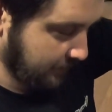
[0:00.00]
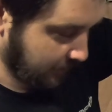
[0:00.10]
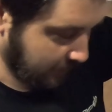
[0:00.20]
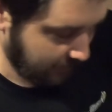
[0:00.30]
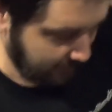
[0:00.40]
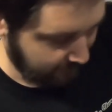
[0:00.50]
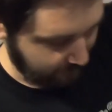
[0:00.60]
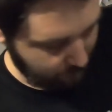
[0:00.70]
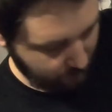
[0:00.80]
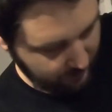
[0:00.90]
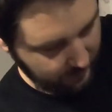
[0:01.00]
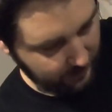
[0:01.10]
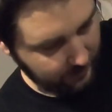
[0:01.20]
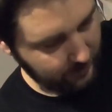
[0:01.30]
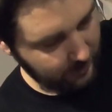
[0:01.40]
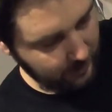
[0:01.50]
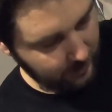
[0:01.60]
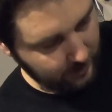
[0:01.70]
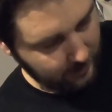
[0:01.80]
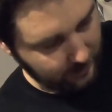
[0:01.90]
We're going to have a look here
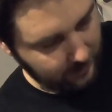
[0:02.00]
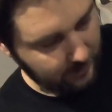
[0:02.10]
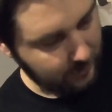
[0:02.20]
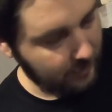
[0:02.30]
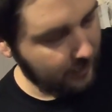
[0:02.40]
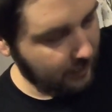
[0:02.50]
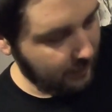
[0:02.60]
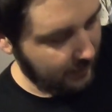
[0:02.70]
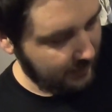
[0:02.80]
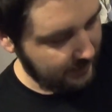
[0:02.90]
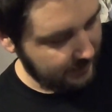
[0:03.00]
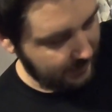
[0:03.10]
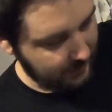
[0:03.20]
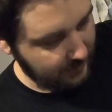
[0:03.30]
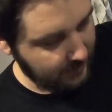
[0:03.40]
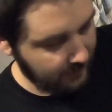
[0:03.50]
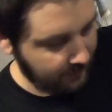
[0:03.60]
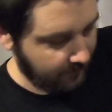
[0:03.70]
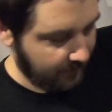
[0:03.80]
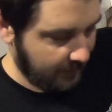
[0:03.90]
at the intake
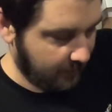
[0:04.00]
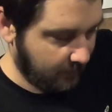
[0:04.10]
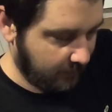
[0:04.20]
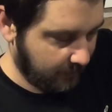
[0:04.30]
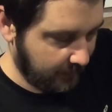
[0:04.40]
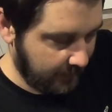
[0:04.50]
valve